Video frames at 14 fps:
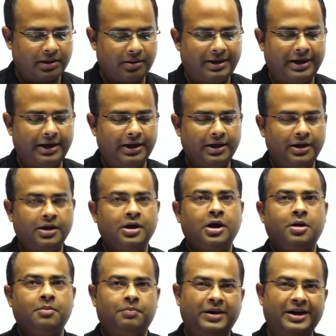My dear,
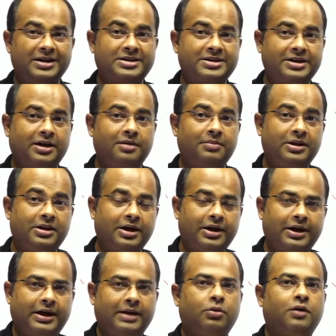please tell me the
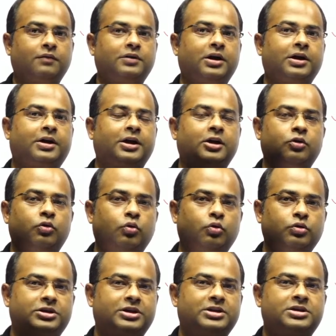name of the king who
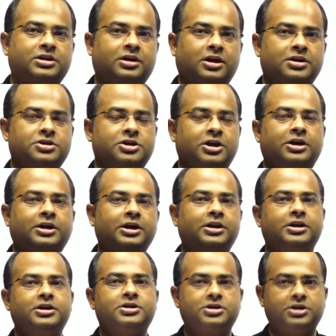just constructed
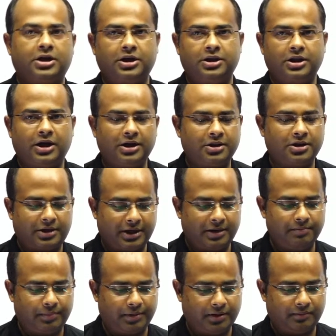this Jagannath
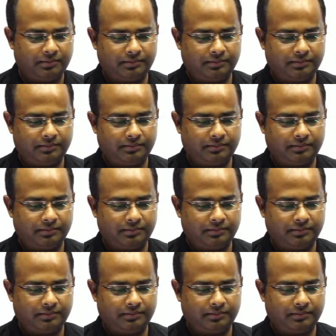temple.